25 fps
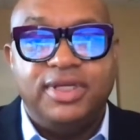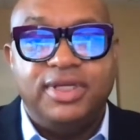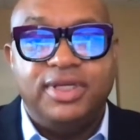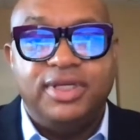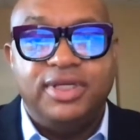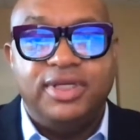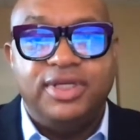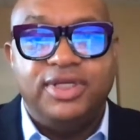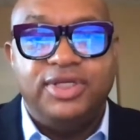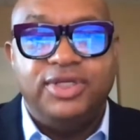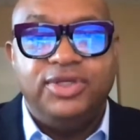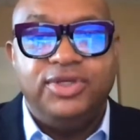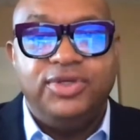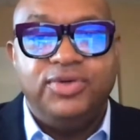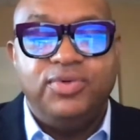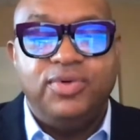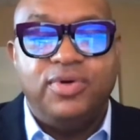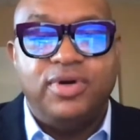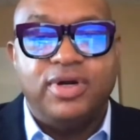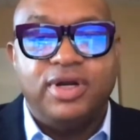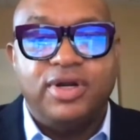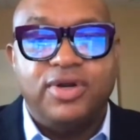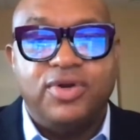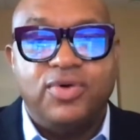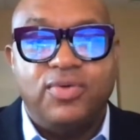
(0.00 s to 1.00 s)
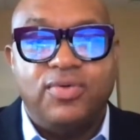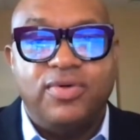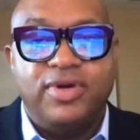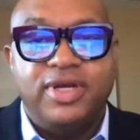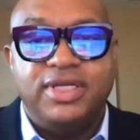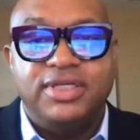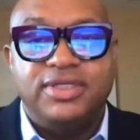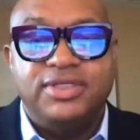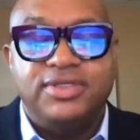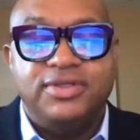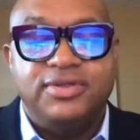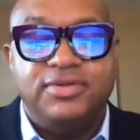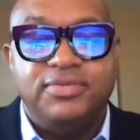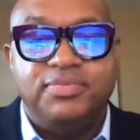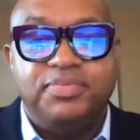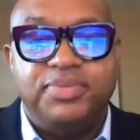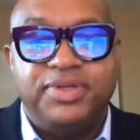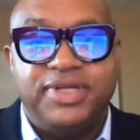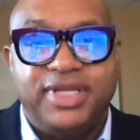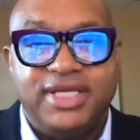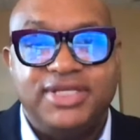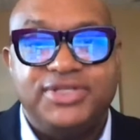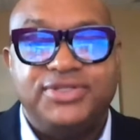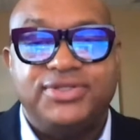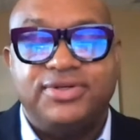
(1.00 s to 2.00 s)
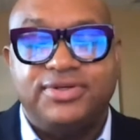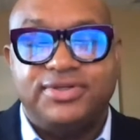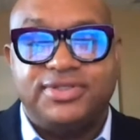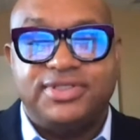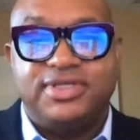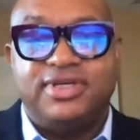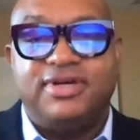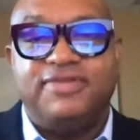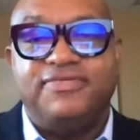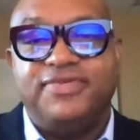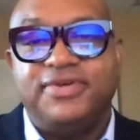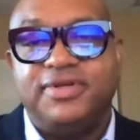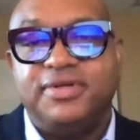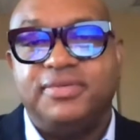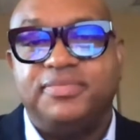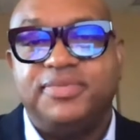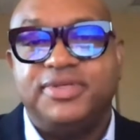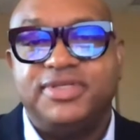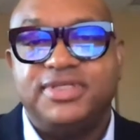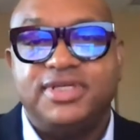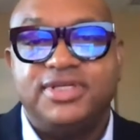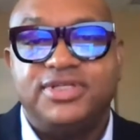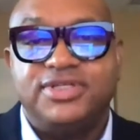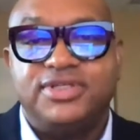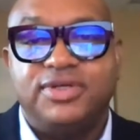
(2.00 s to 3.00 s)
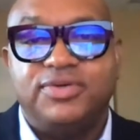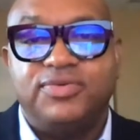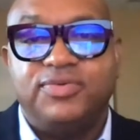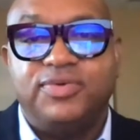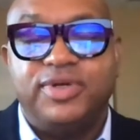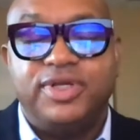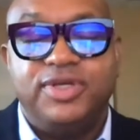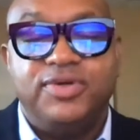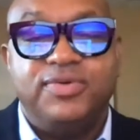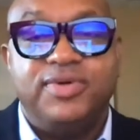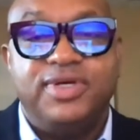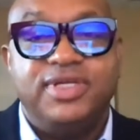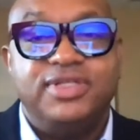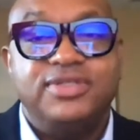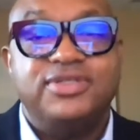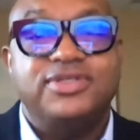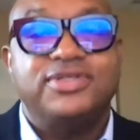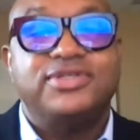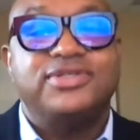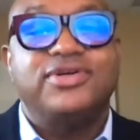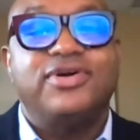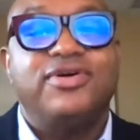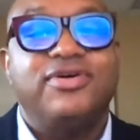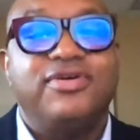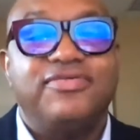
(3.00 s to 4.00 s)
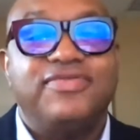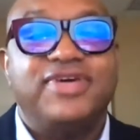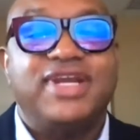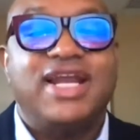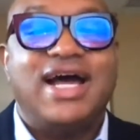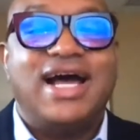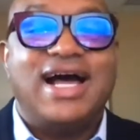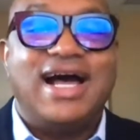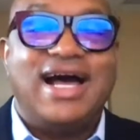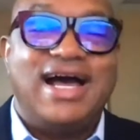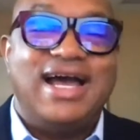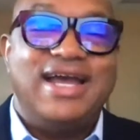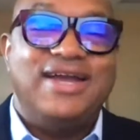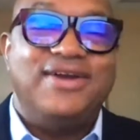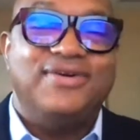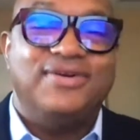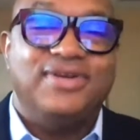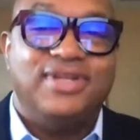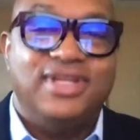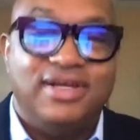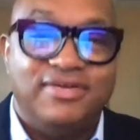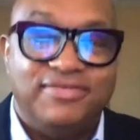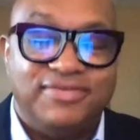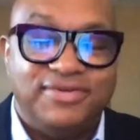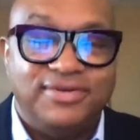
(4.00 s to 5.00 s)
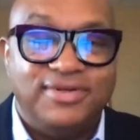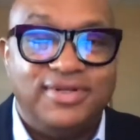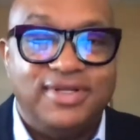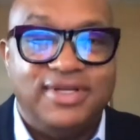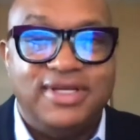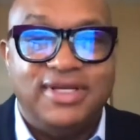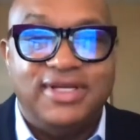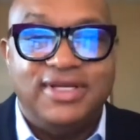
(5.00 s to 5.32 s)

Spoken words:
you are going to place yourself in a position where you can serve at a higher level.